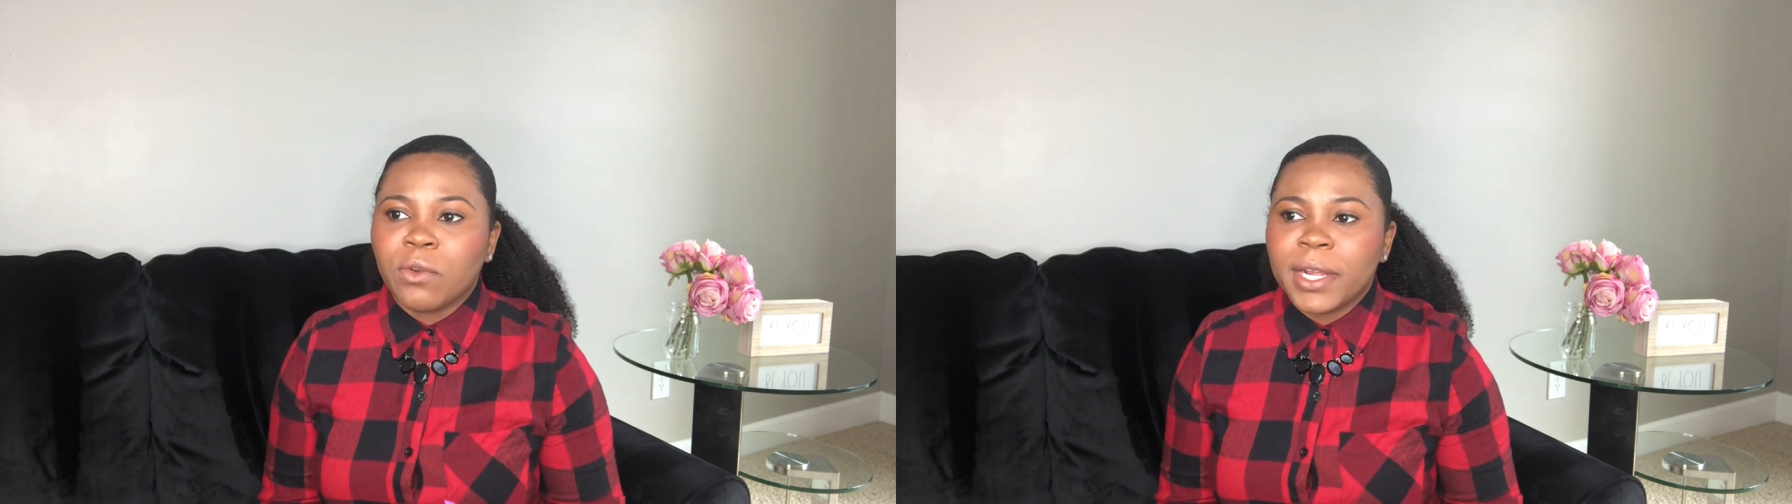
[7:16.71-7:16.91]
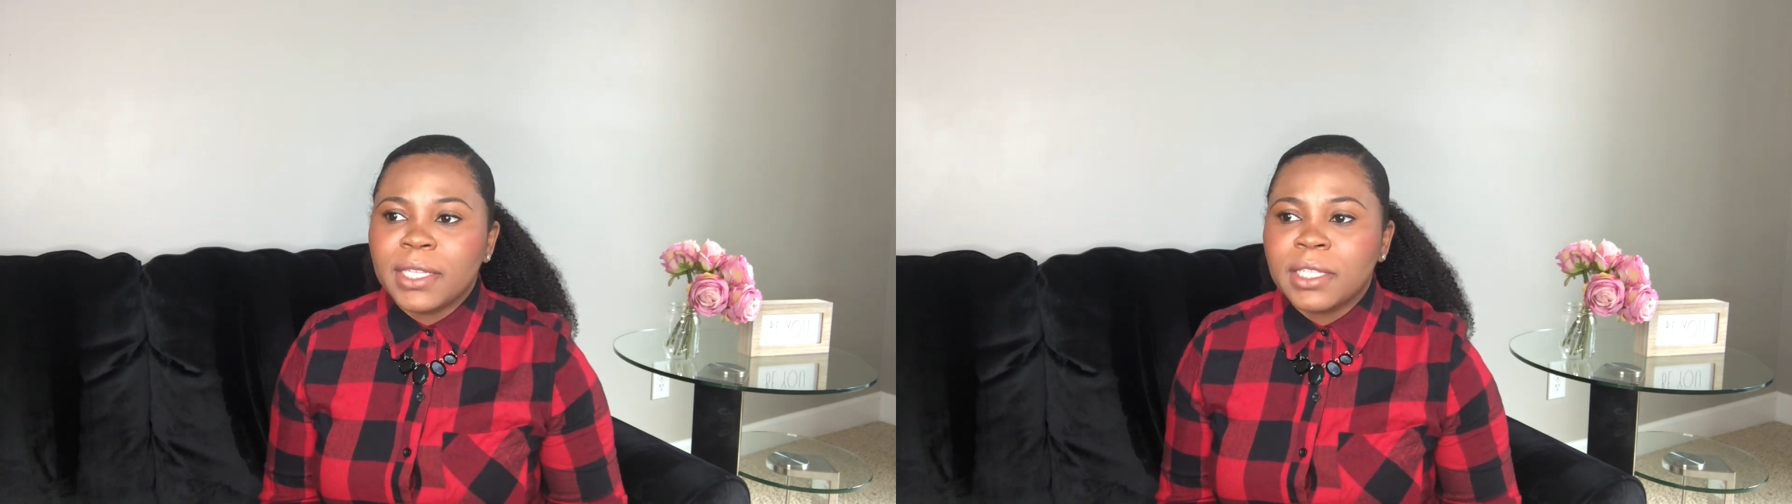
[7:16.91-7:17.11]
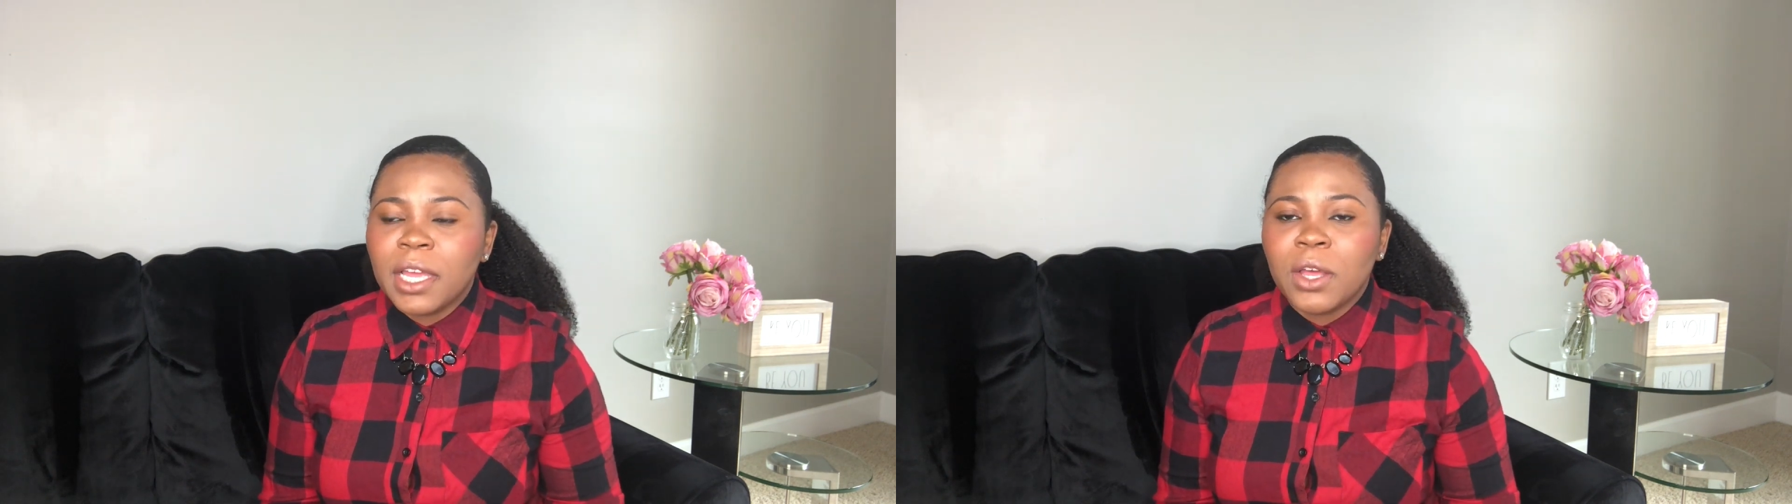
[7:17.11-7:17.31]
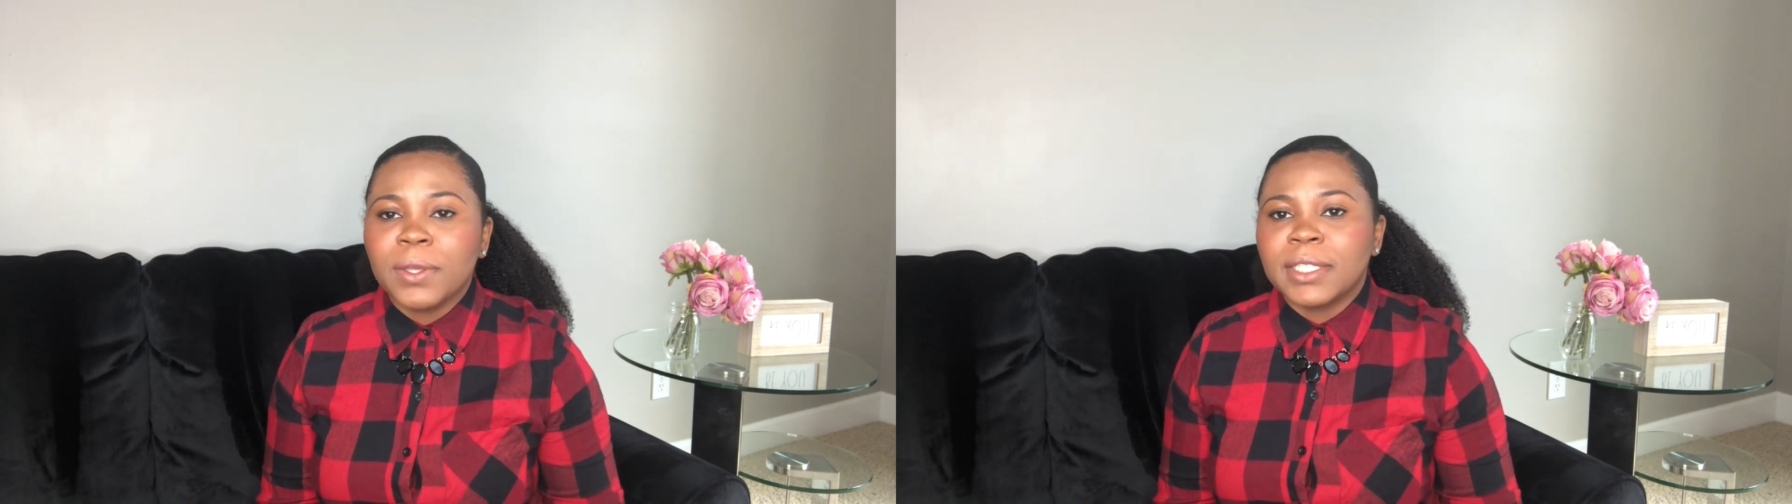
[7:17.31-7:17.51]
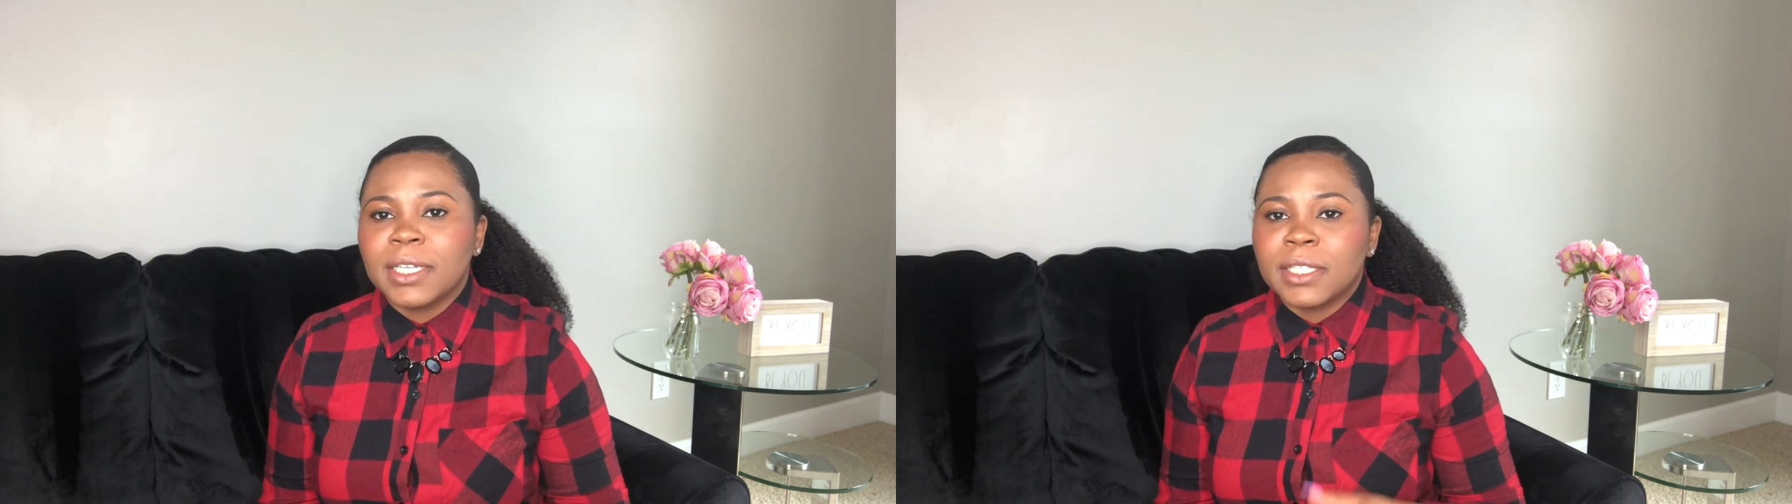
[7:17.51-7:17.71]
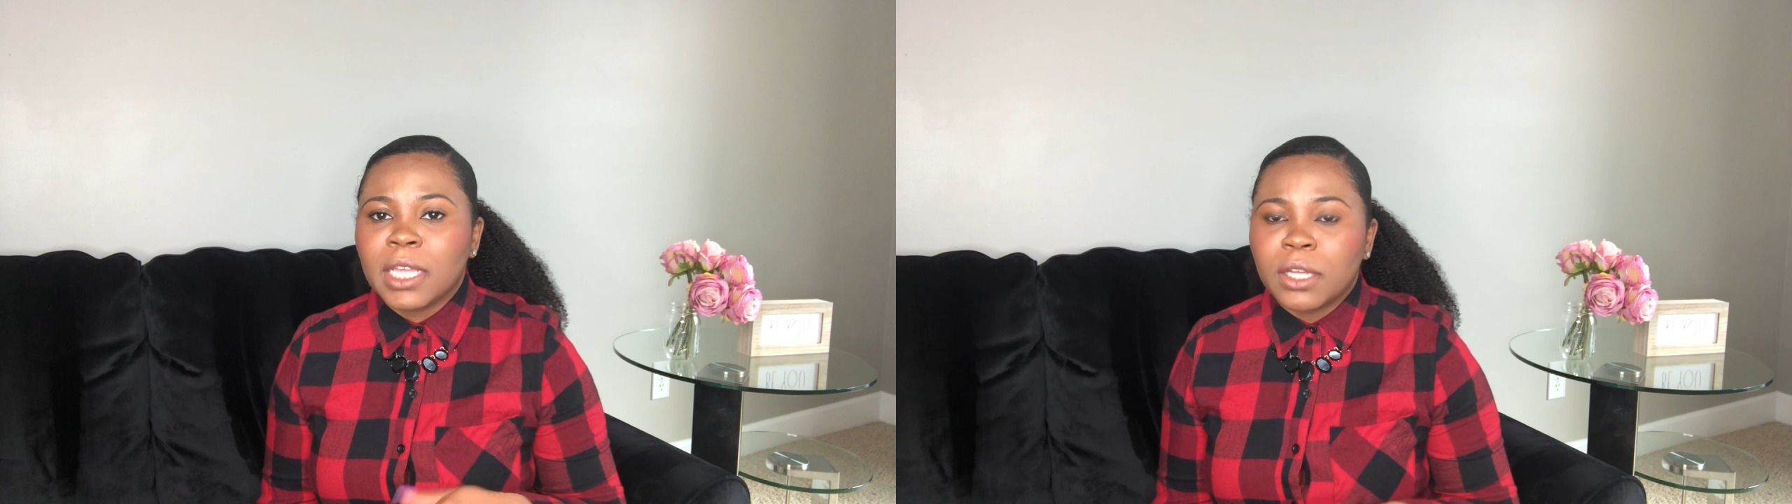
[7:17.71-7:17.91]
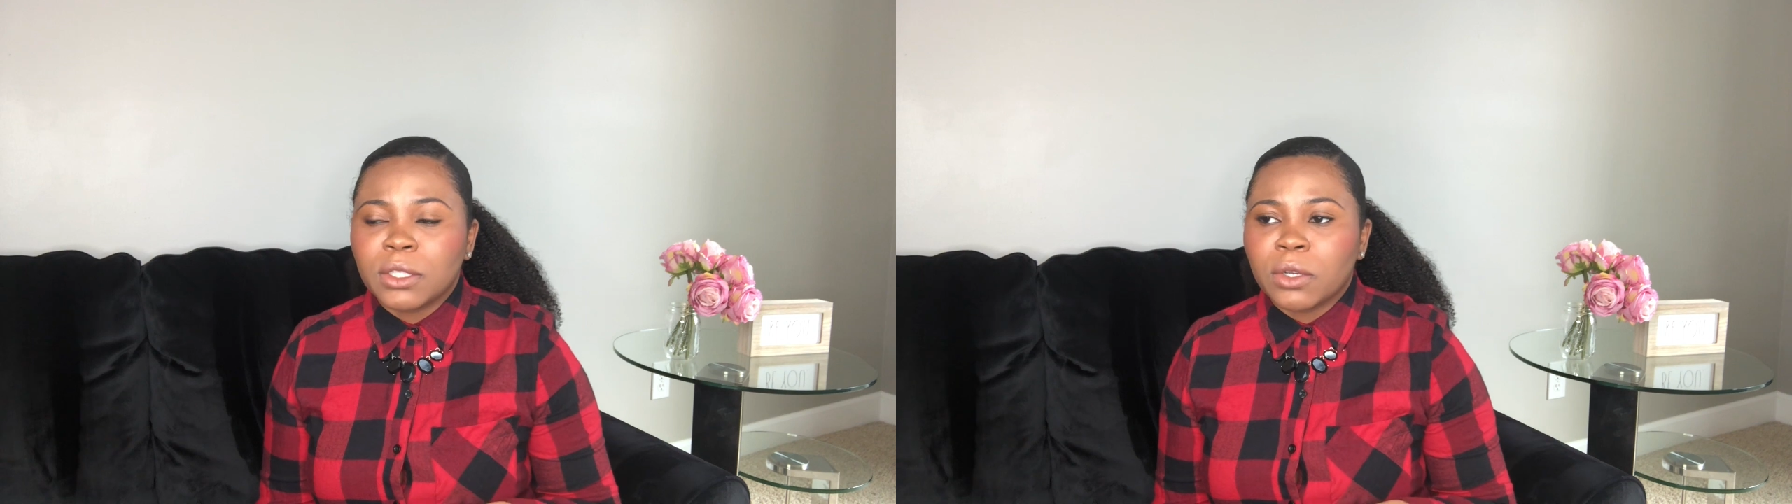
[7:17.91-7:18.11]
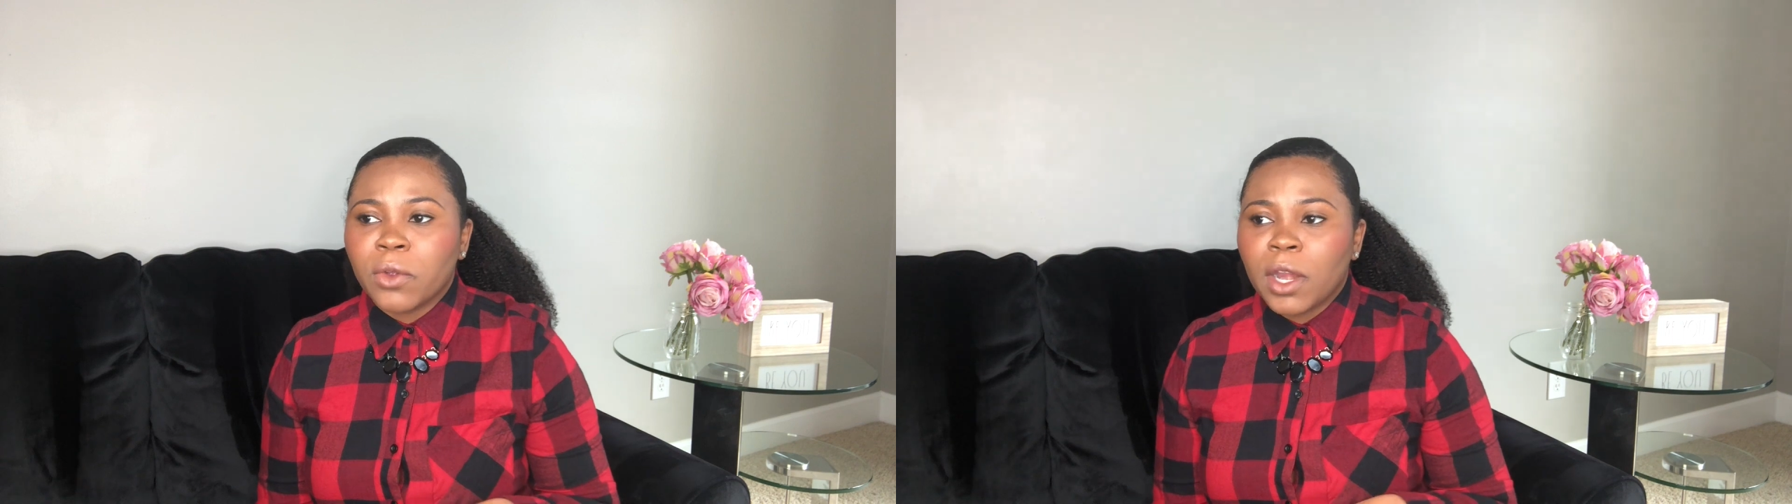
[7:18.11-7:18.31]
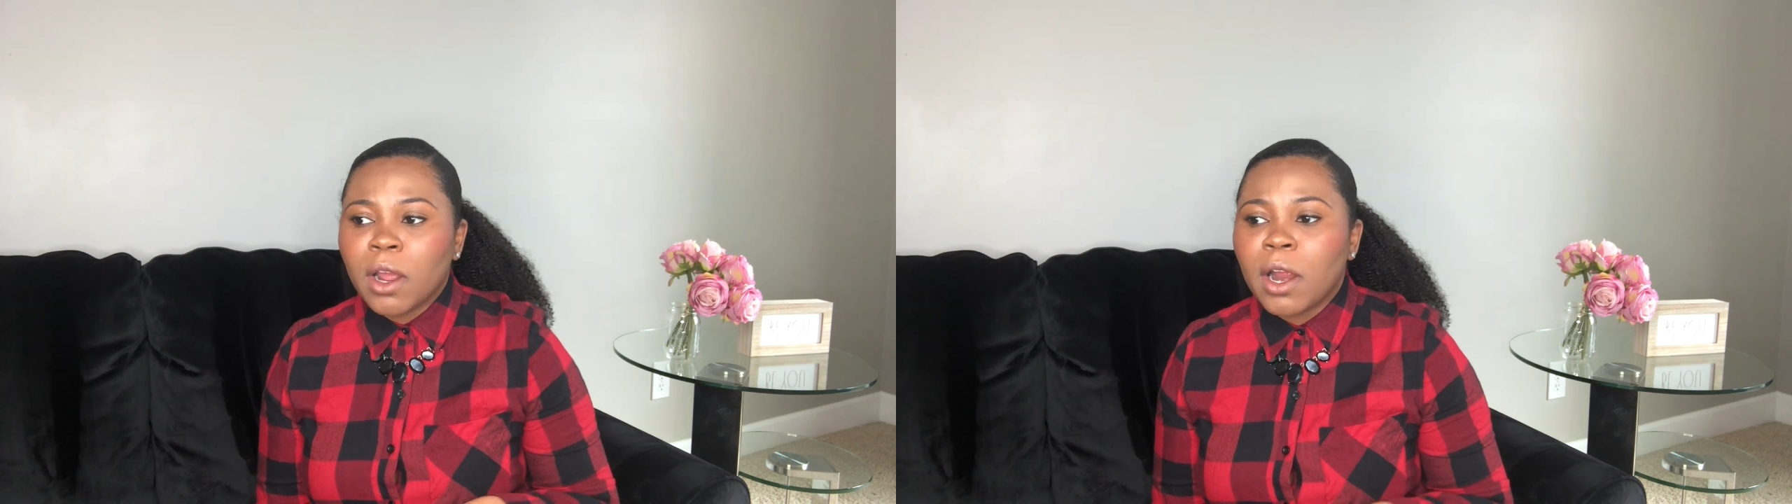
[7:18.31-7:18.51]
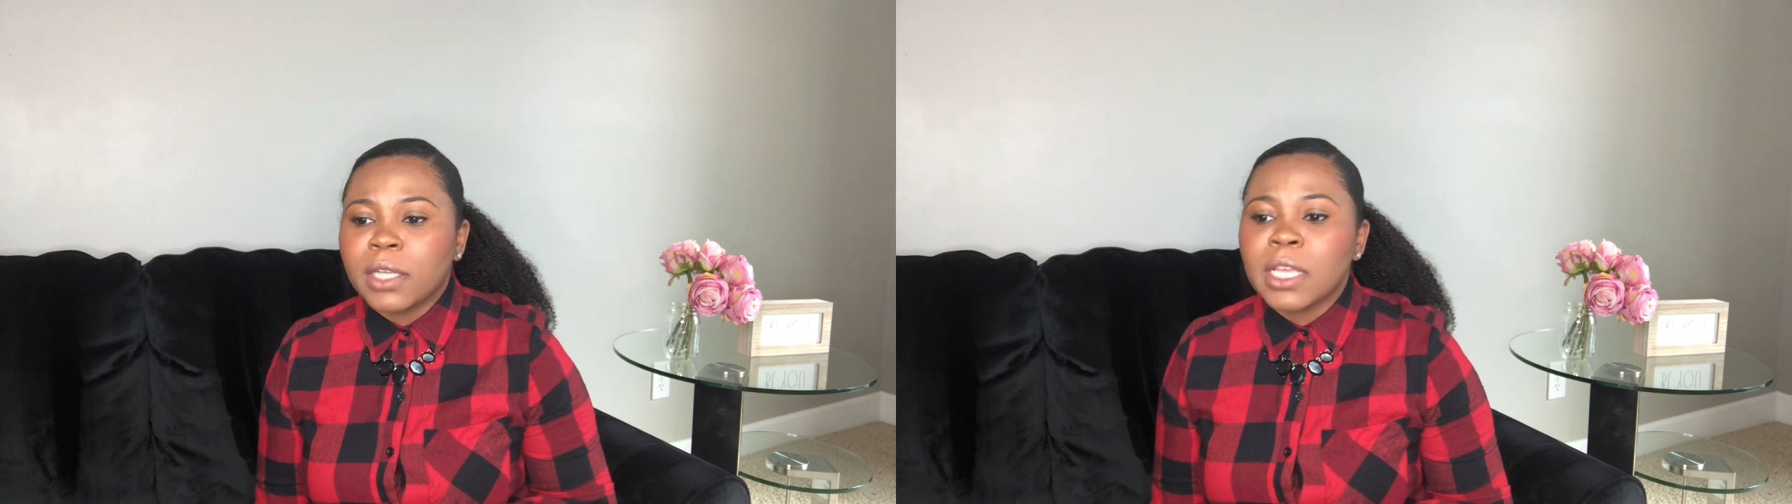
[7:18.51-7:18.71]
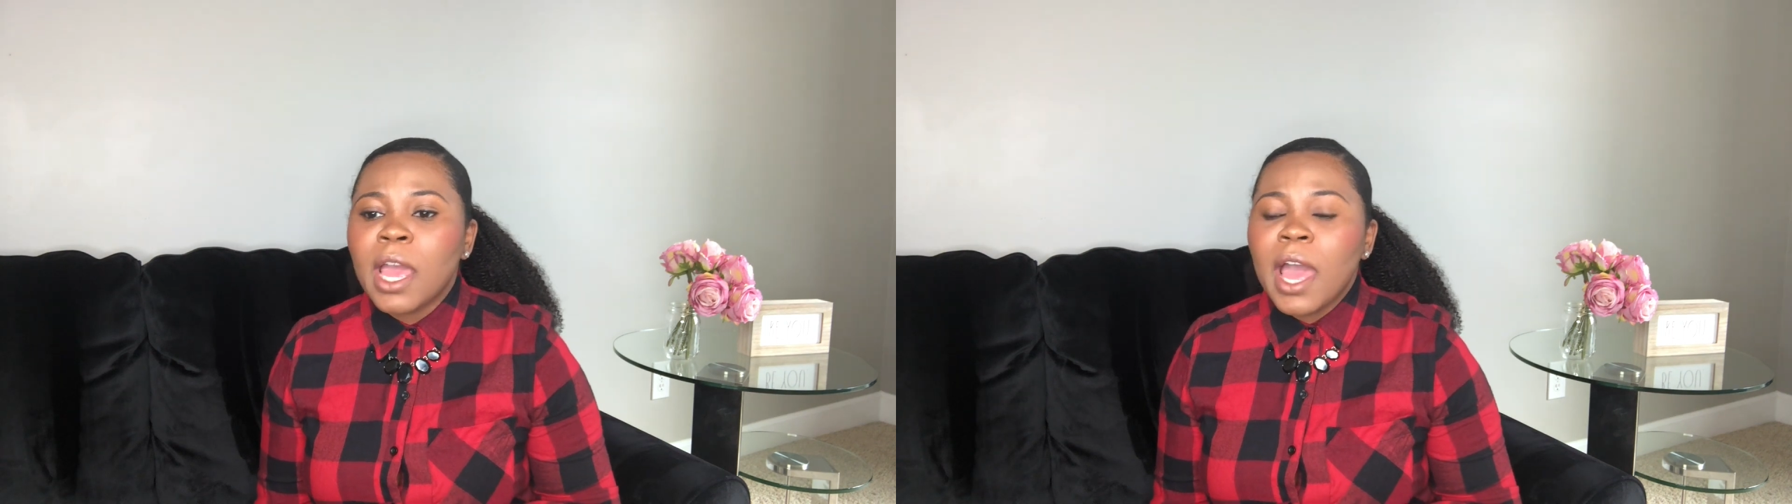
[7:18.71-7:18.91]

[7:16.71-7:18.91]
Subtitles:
great sales and discounts on credit cards.